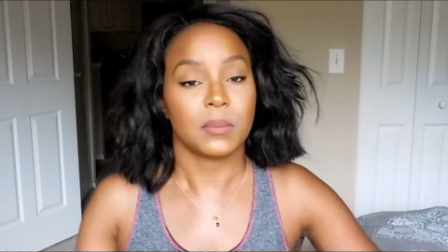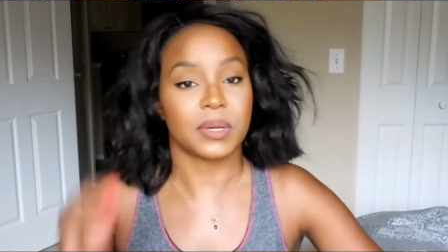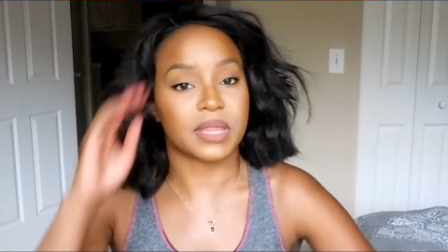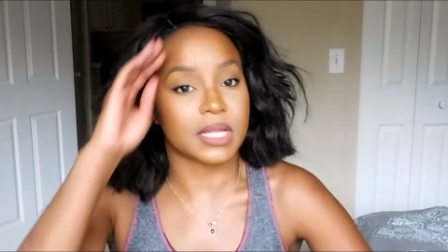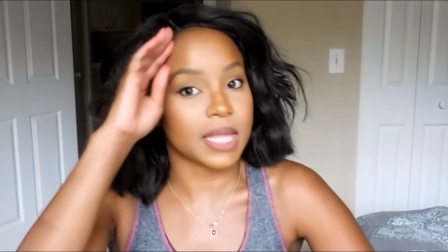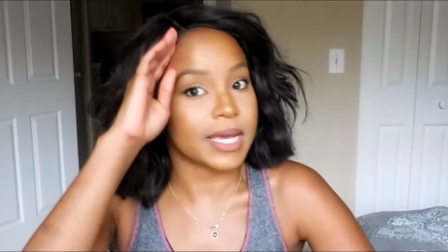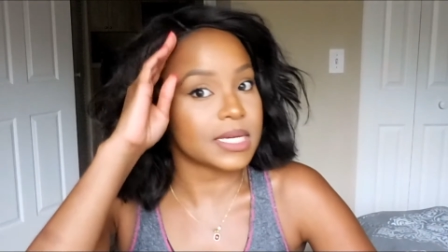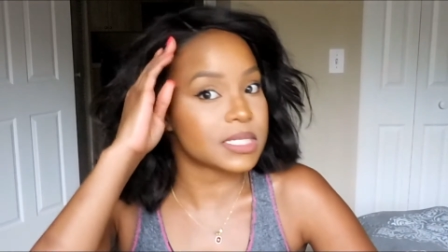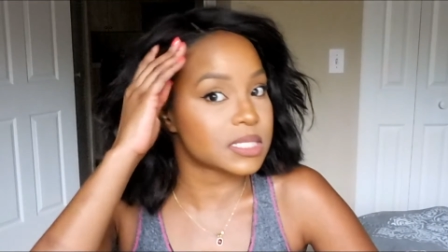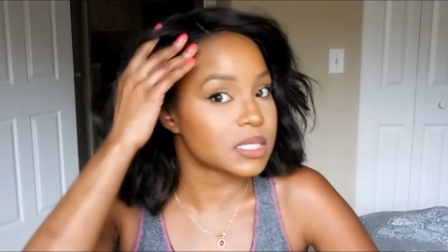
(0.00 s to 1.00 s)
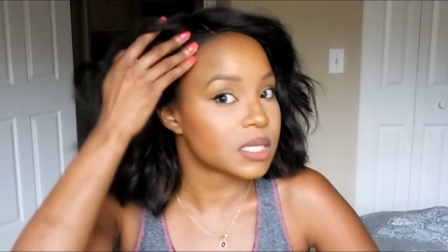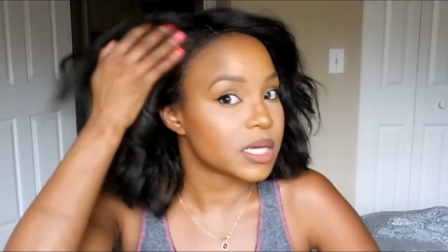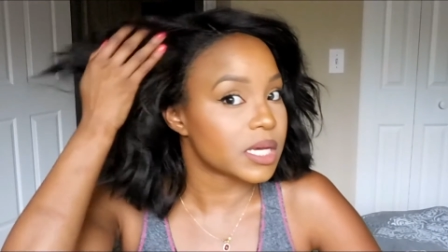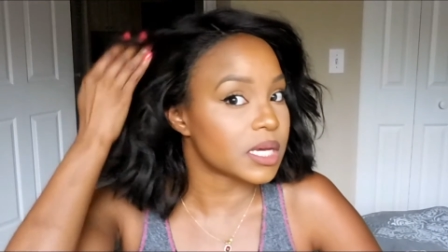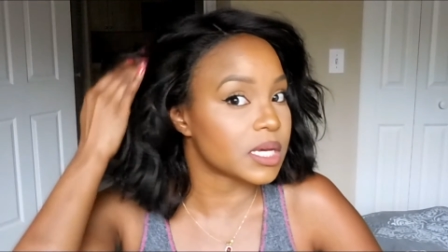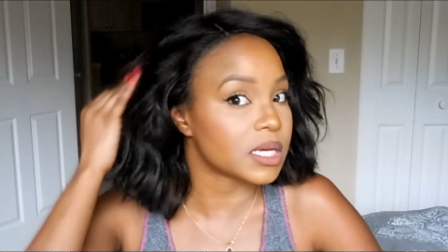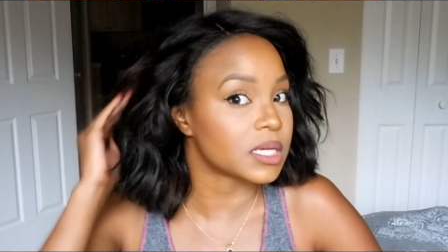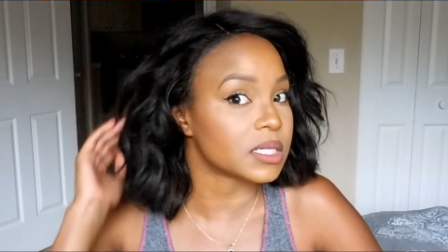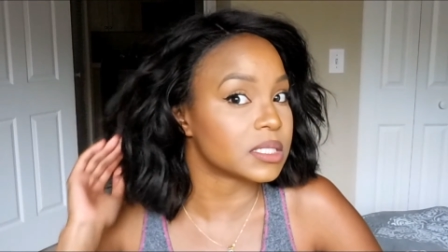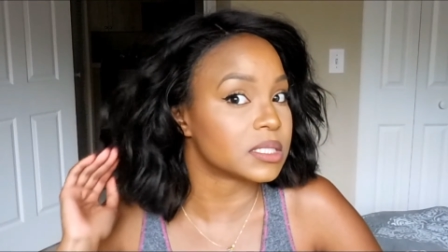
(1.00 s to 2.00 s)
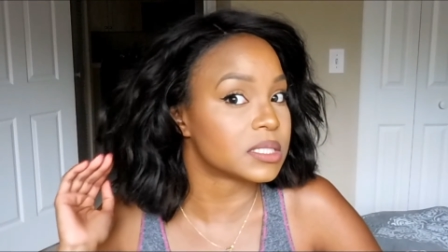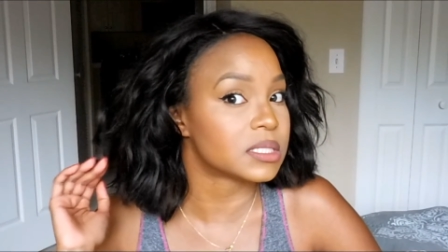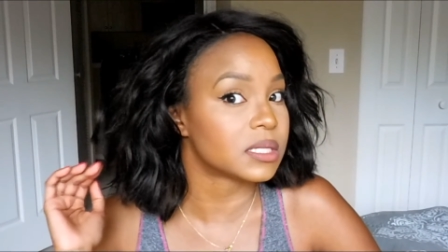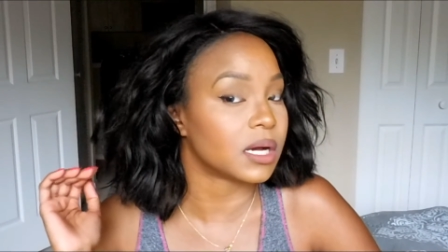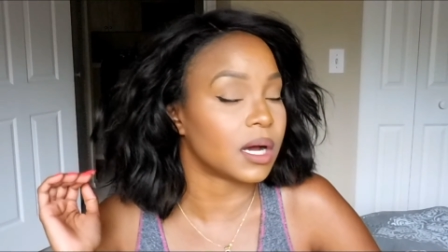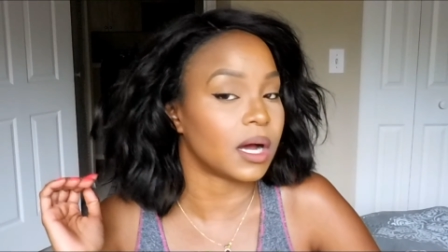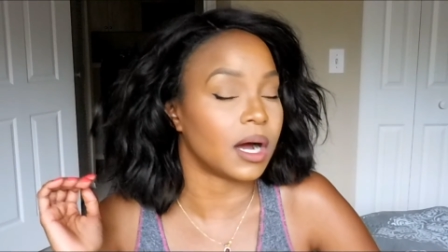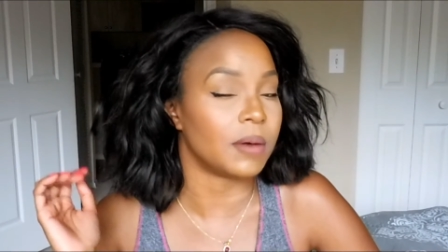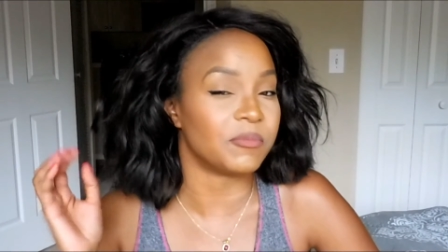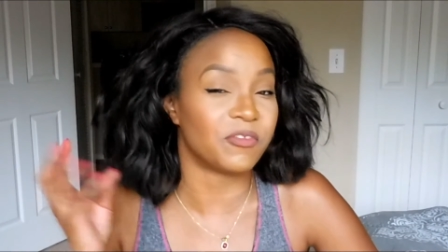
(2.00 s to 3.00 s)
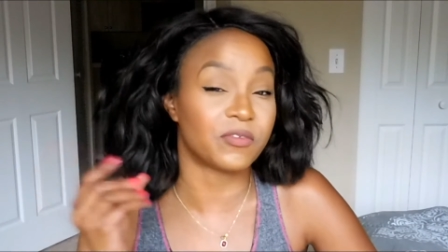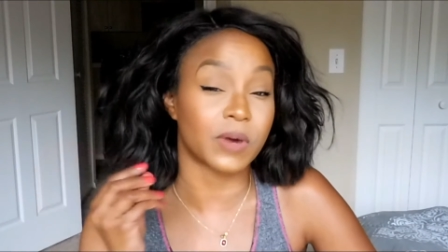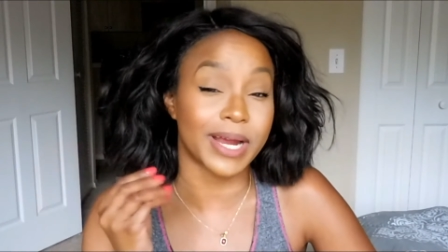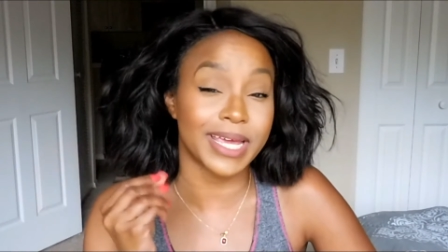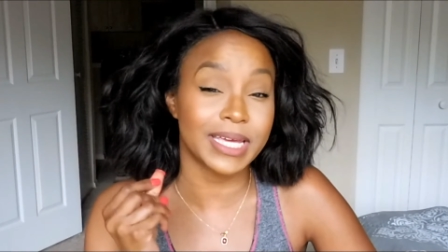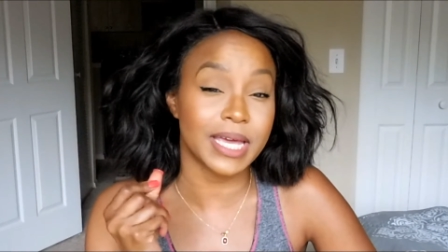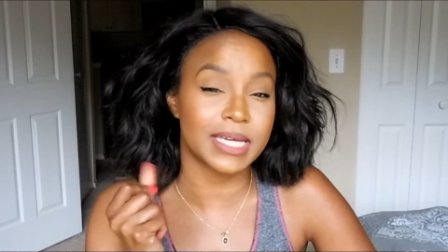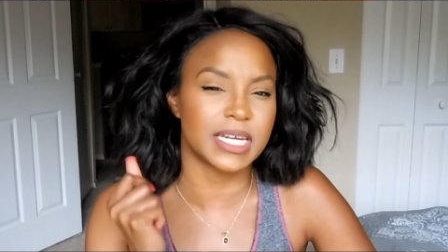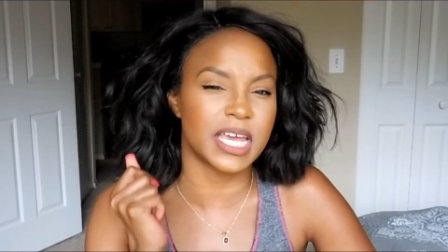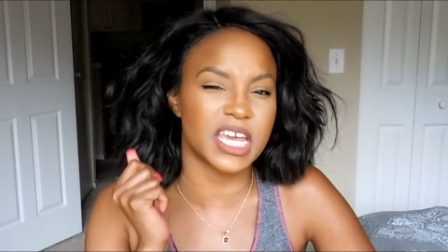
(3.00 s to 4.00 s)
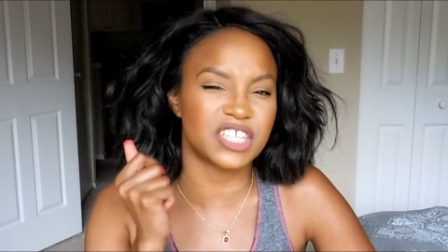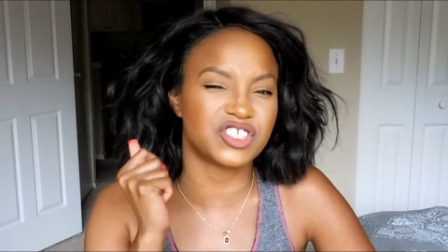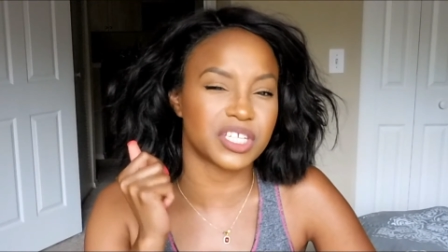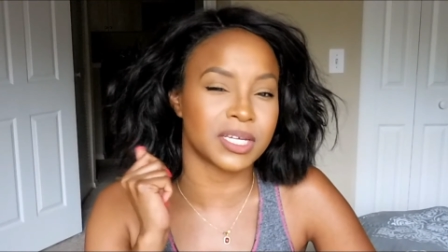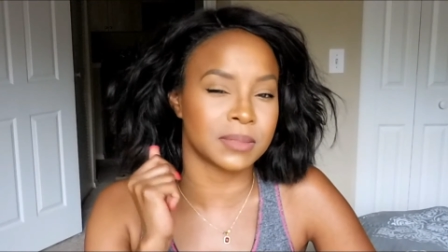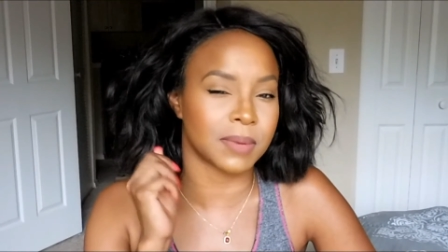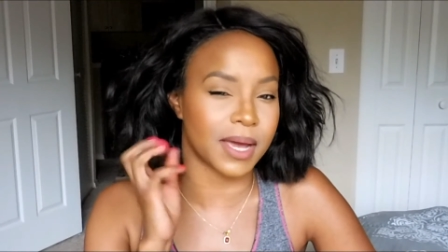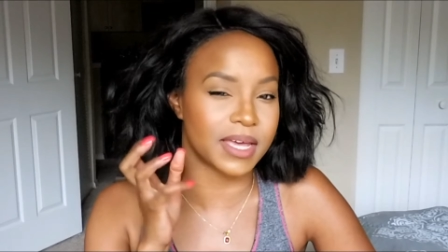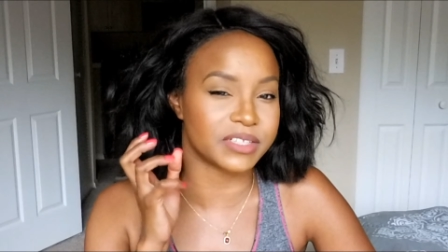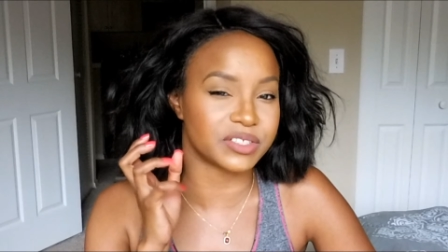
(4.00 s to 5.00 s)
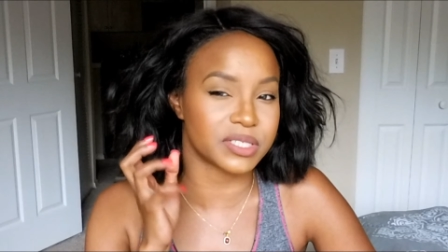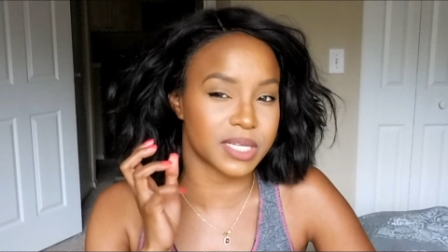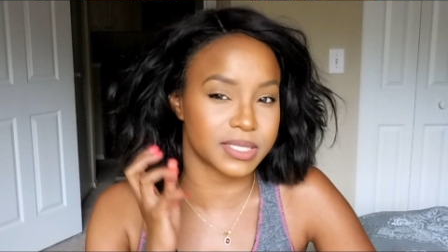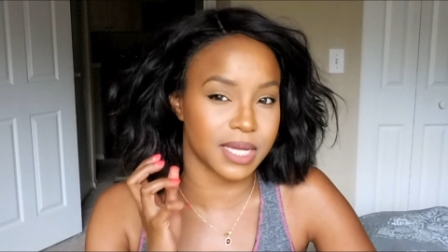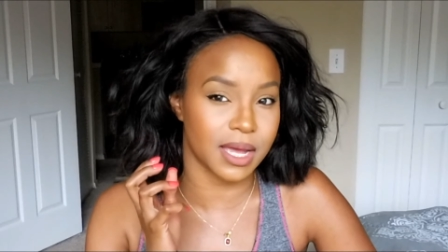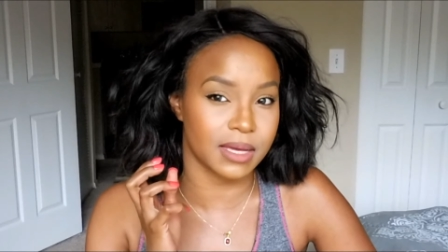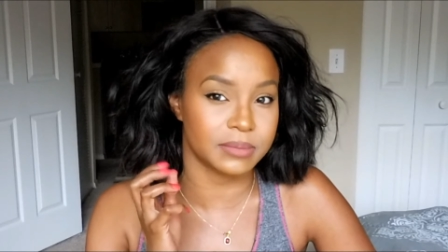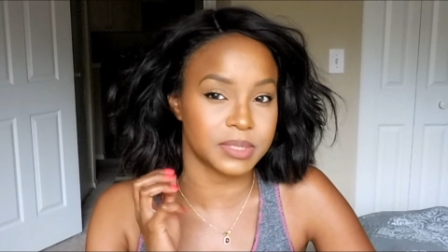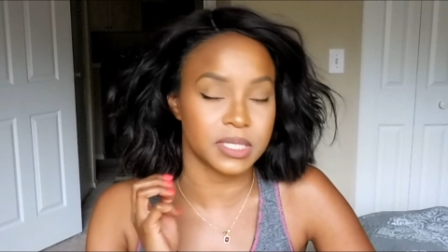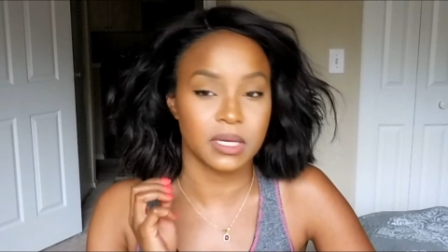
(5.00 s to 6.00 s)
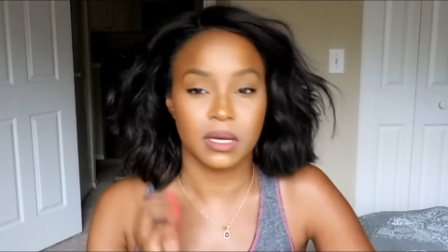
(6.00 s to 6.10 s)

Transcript: But the lace is fraying and itching my edges at times.